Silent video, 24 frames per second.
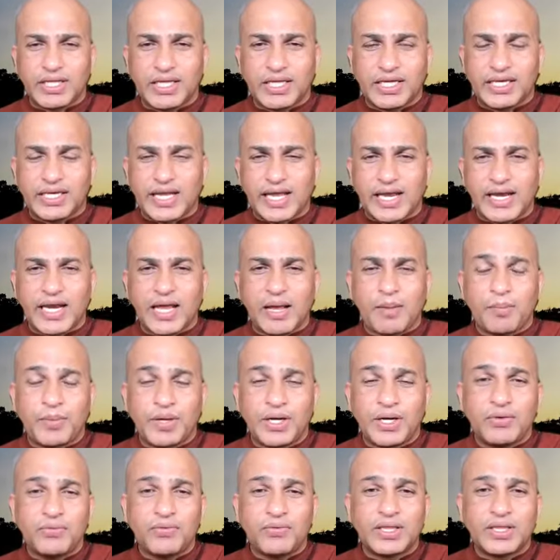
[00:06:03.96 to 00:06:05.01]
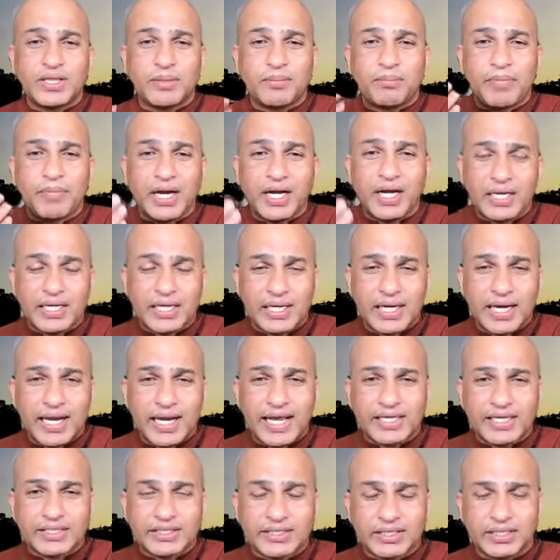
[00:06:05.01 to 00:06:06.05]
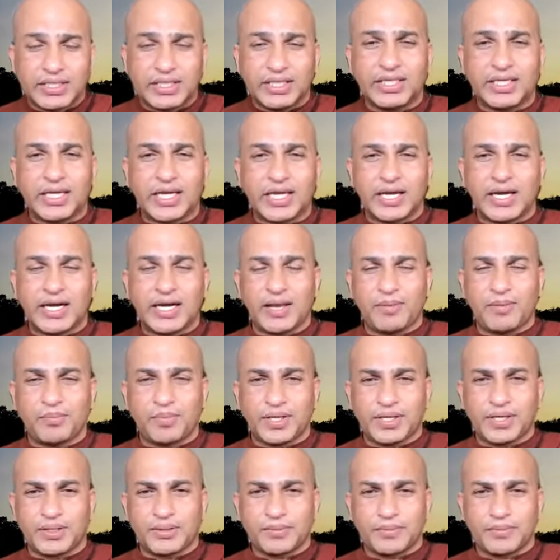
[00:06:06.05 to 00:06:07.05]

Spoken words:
it can happen. With the mental action, it can happen.